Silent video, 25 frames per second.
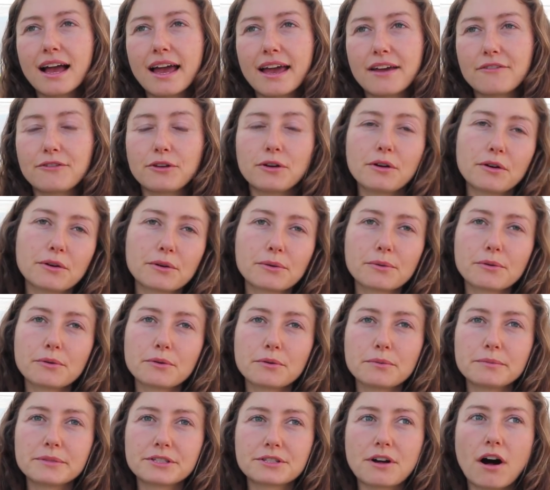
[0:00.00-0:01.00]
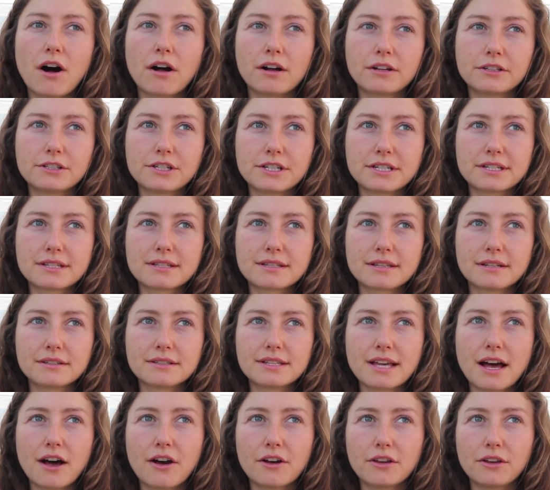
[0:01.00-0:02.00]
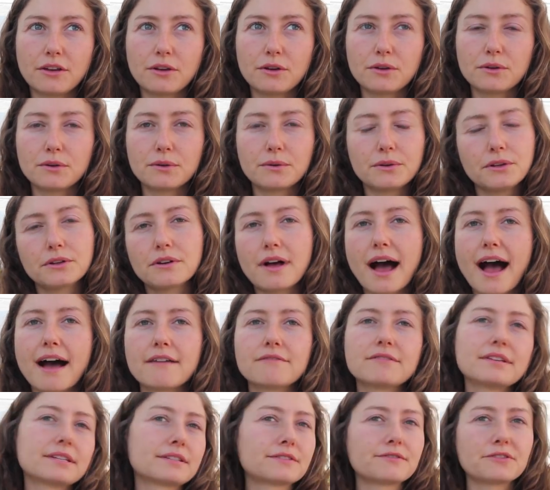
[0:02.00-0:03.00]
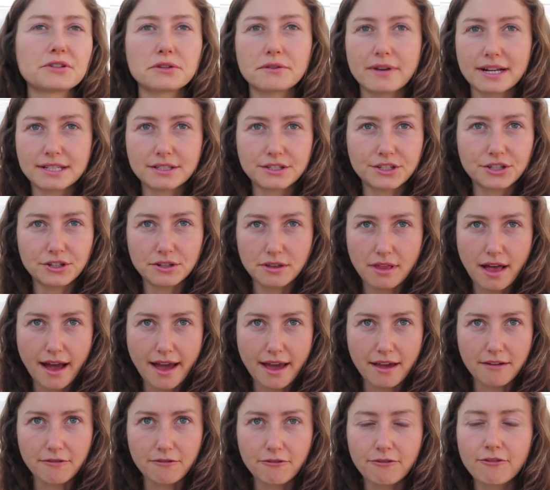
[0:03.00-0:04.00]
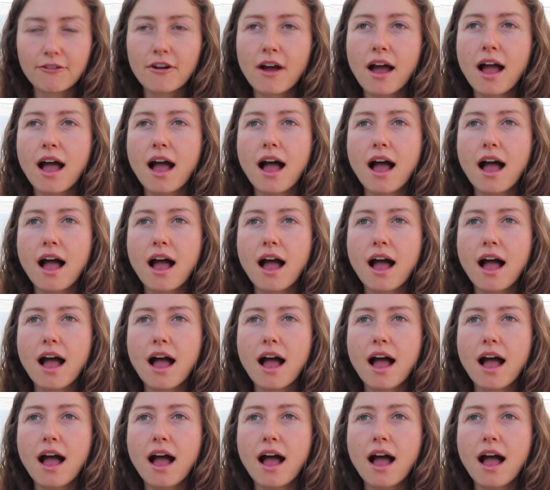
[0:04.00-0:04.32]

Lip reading: if you go to a rheumatologist, they'll tell you you'll have this for the rest of your life,